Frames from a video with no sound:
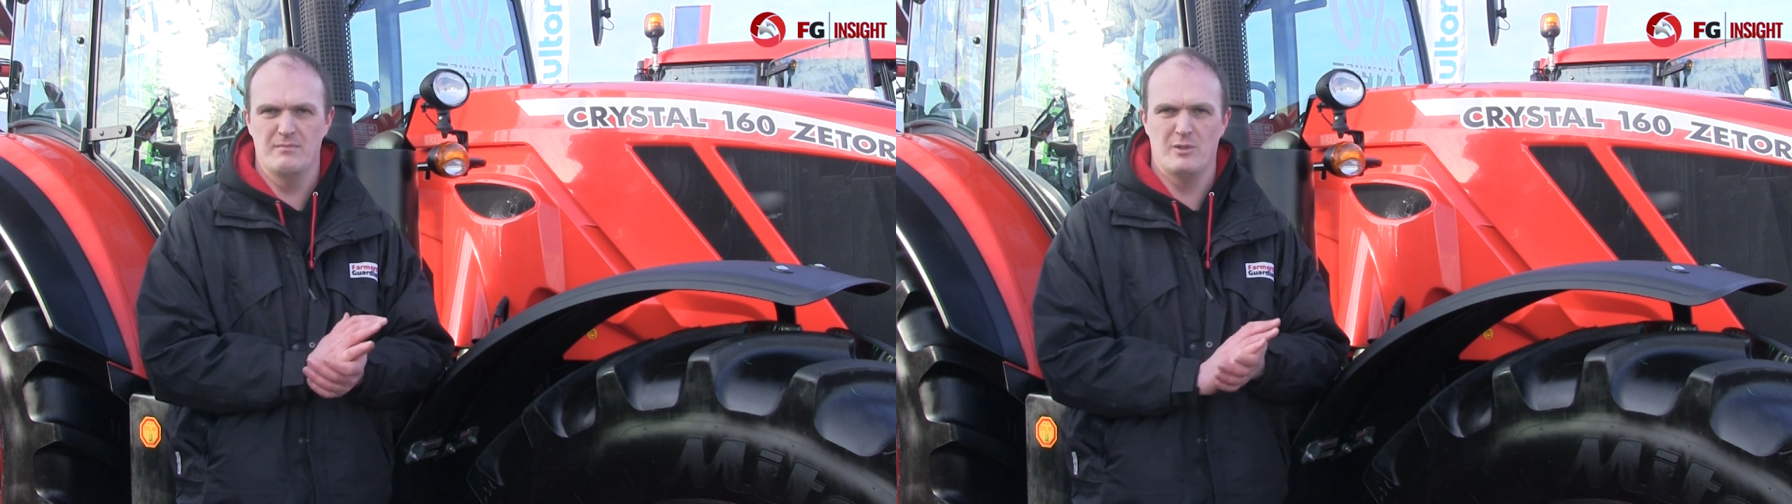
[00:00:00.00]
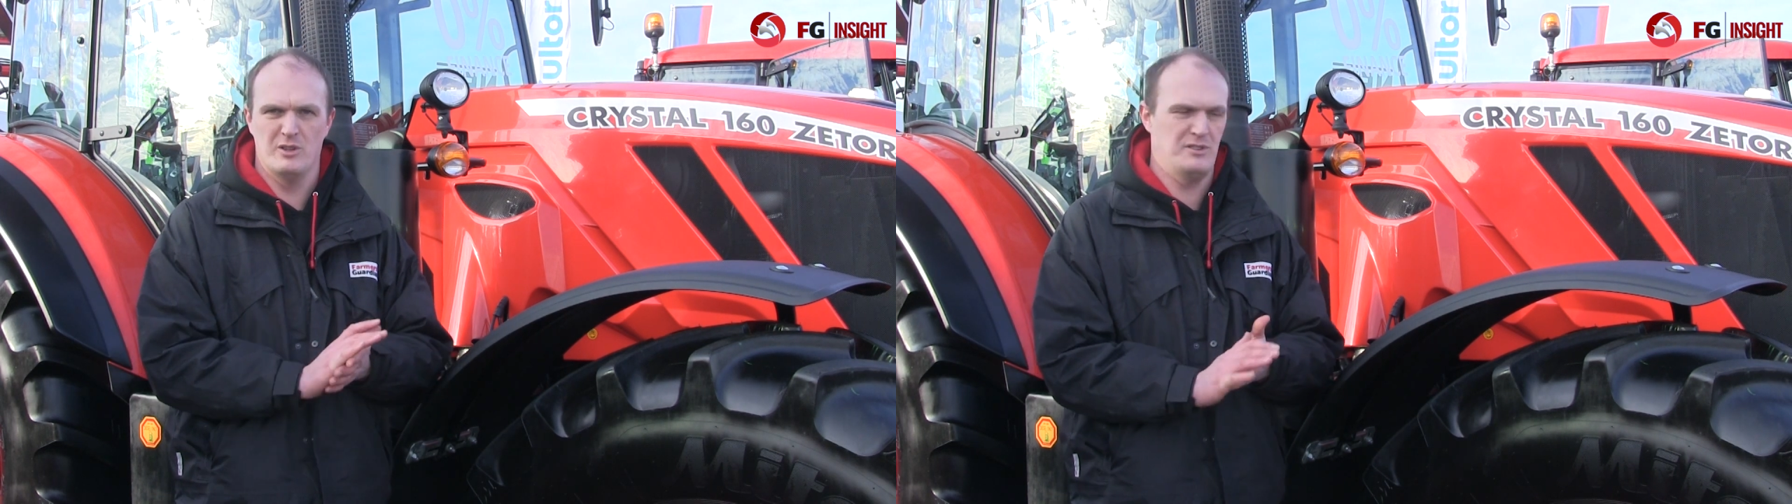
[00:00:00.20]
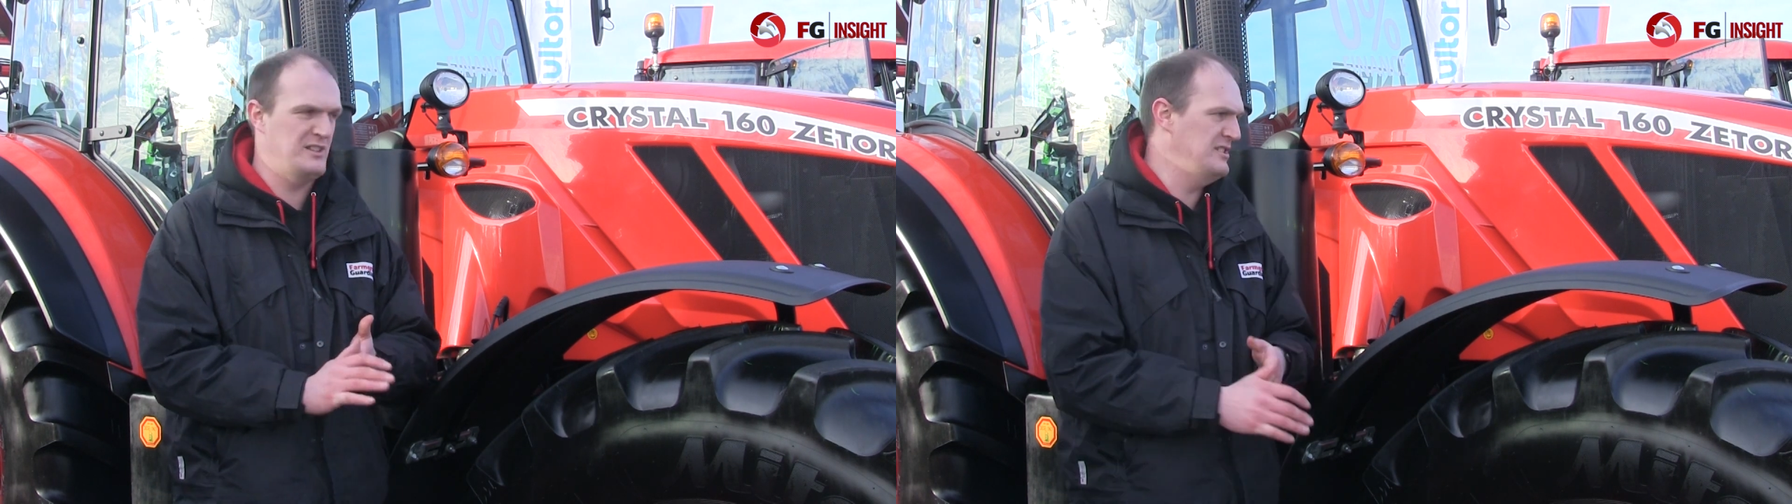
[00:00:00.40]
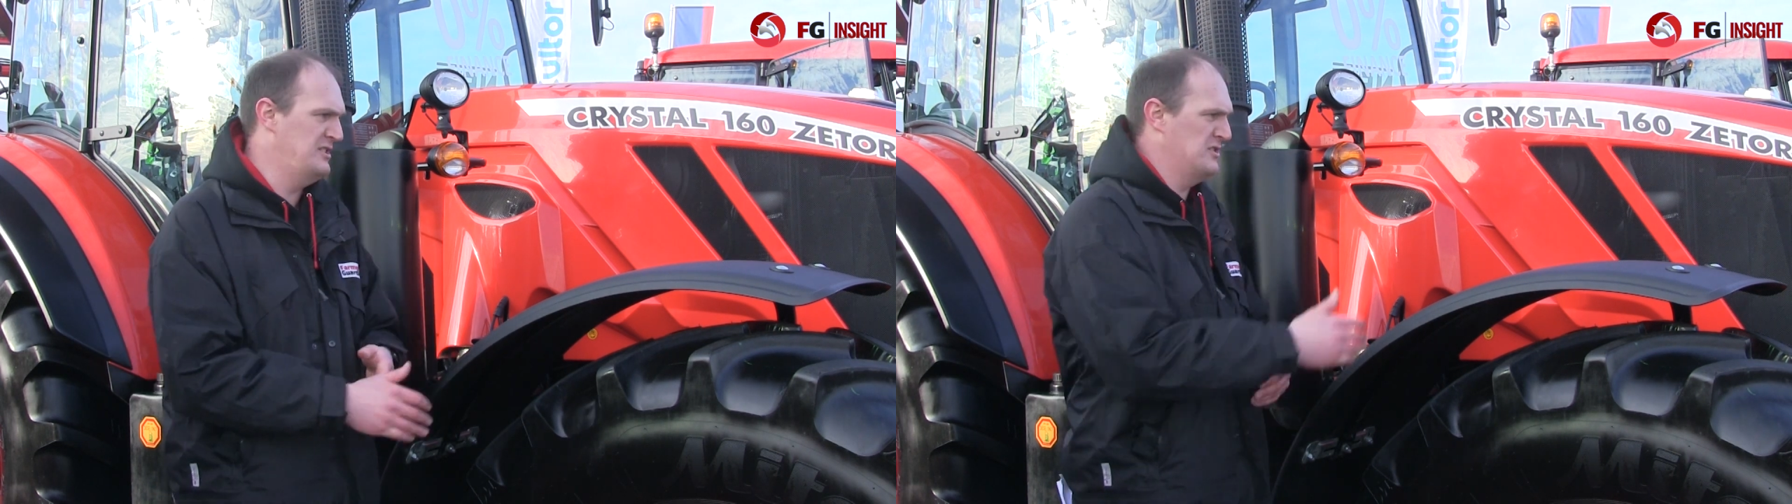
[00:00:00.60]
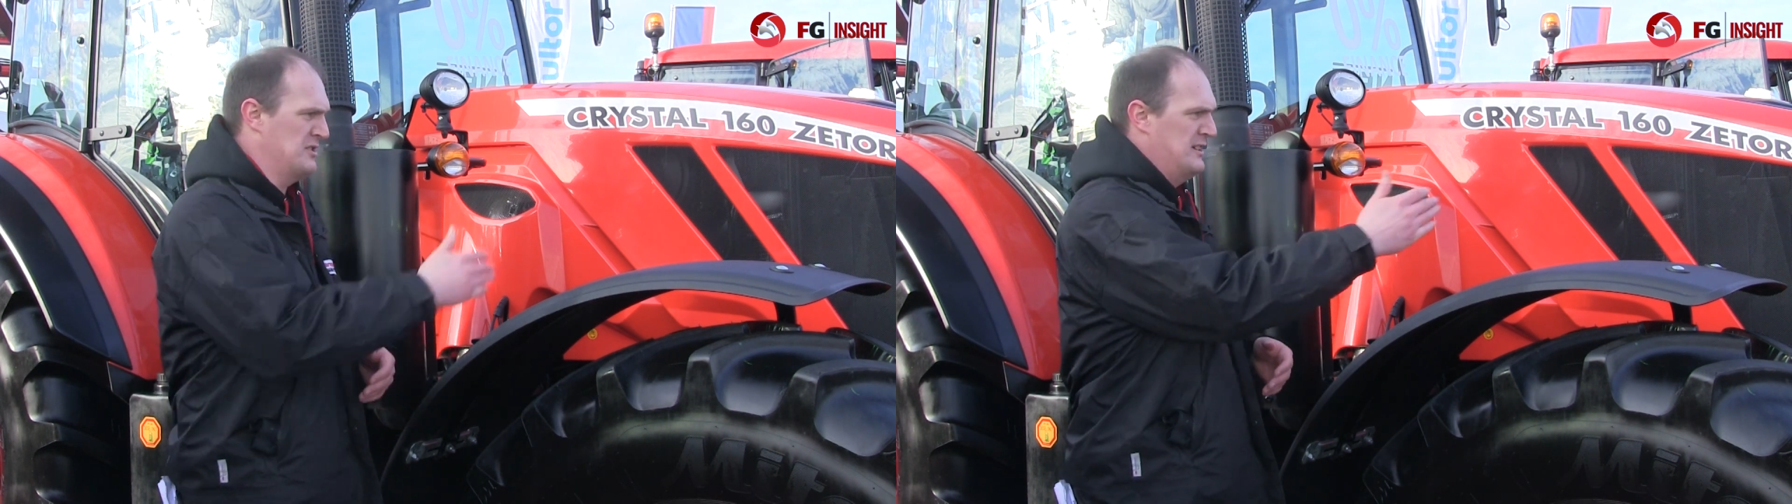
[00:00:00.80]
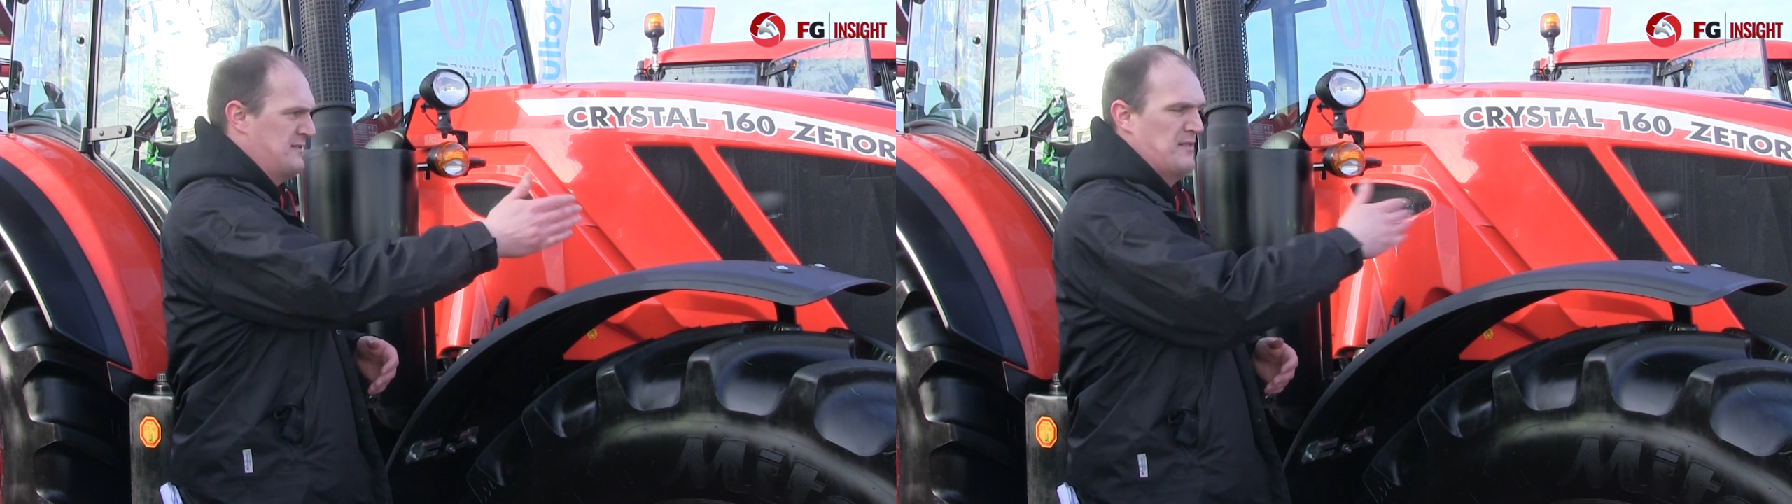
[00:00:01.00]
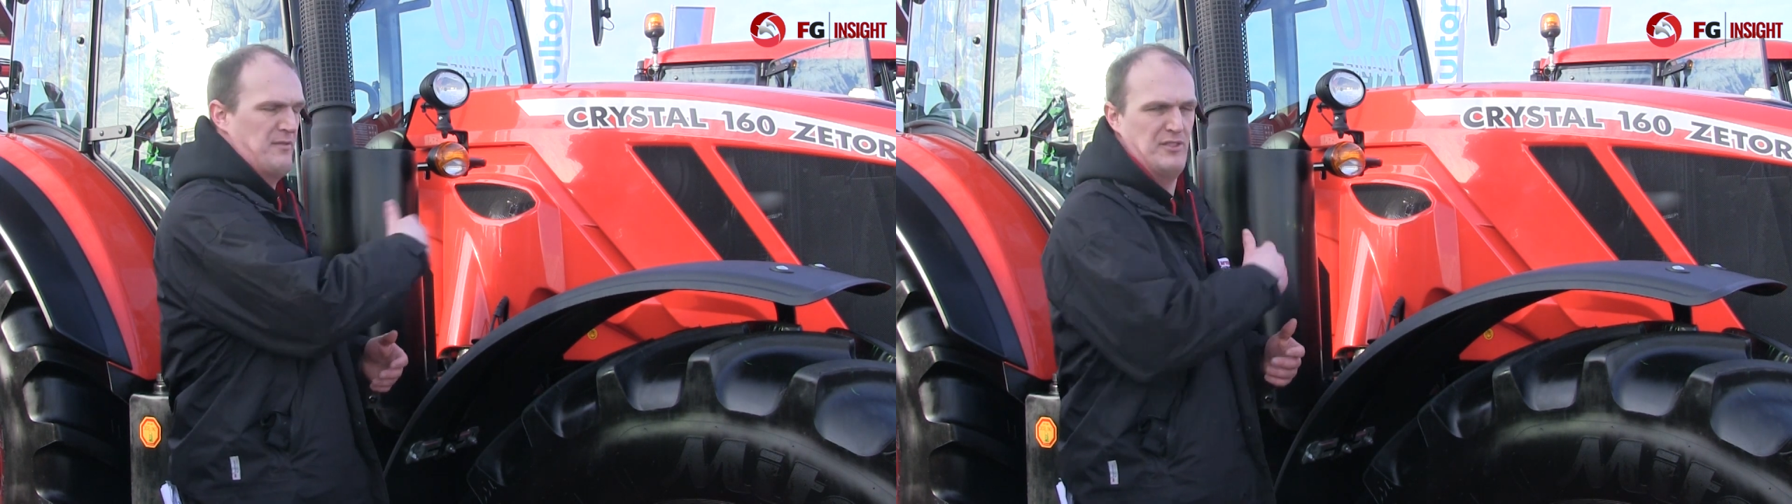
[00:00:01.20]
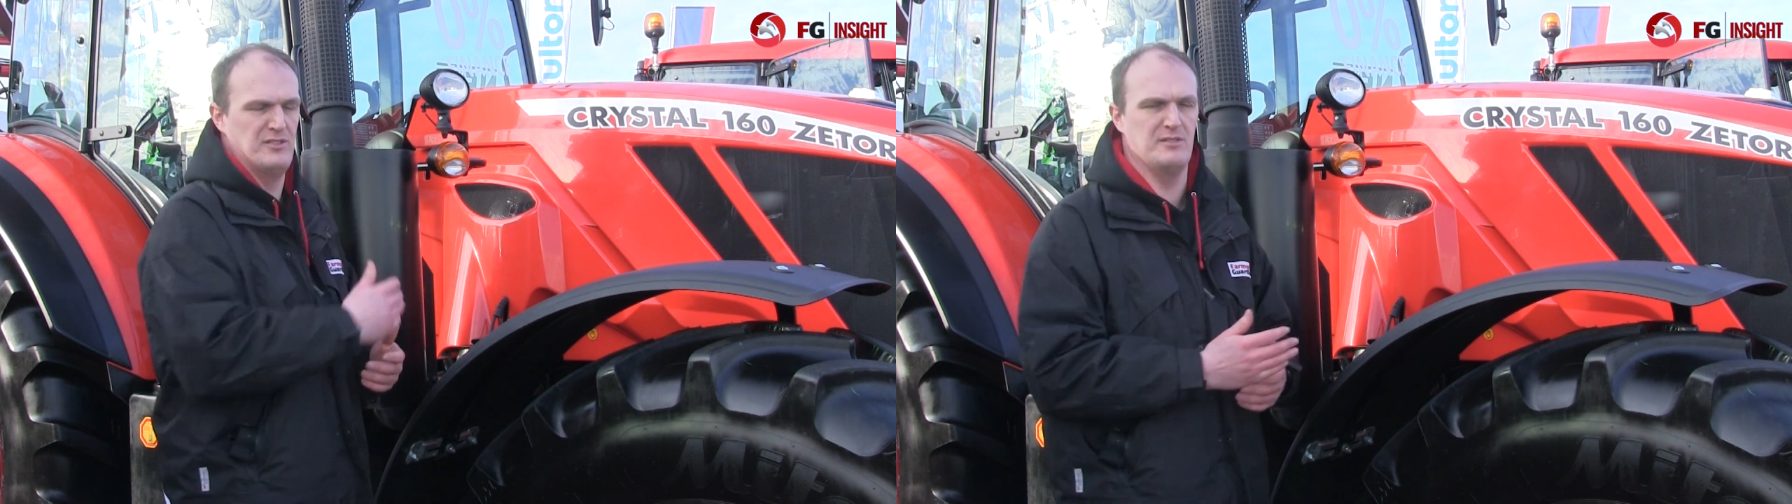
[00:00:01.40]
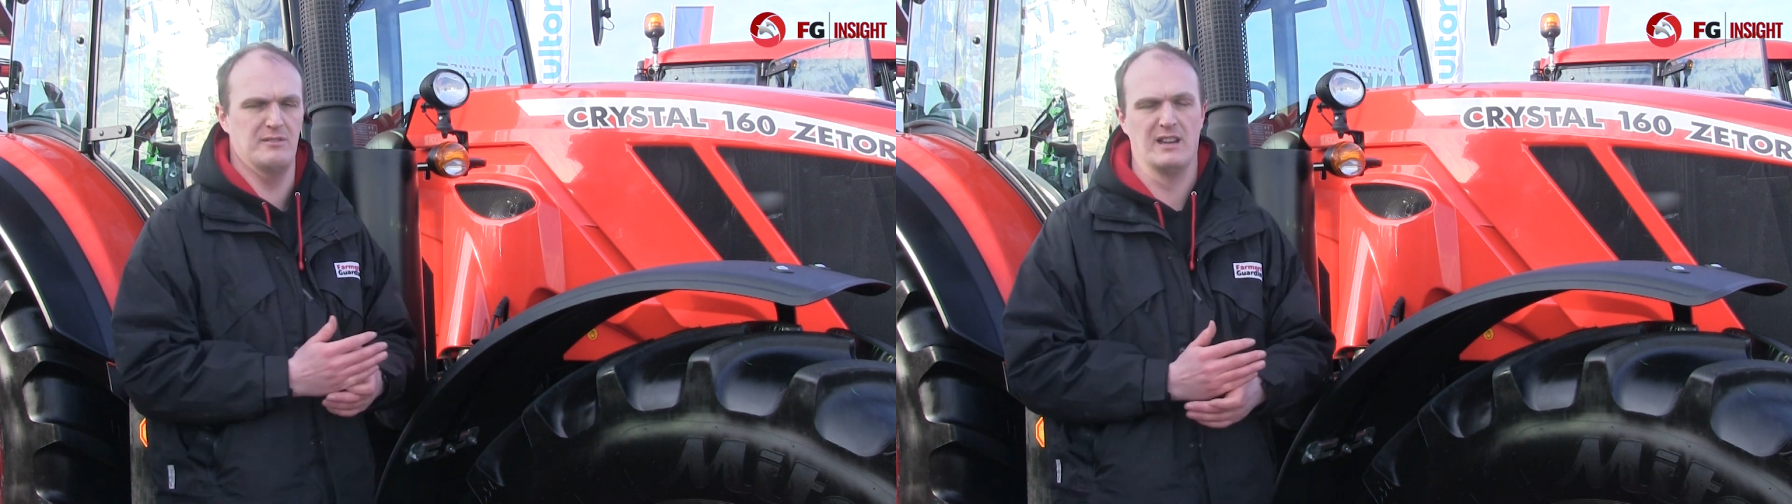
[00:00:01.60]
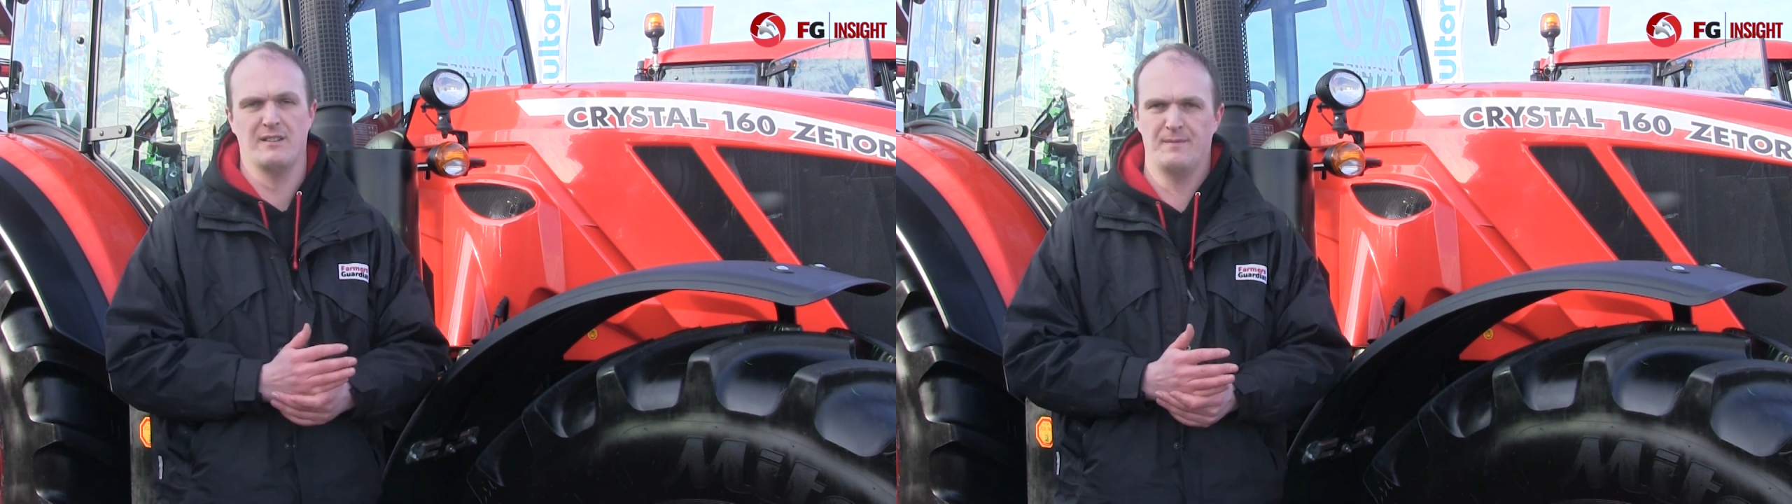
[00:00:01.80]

more stresses and strains from front to rear.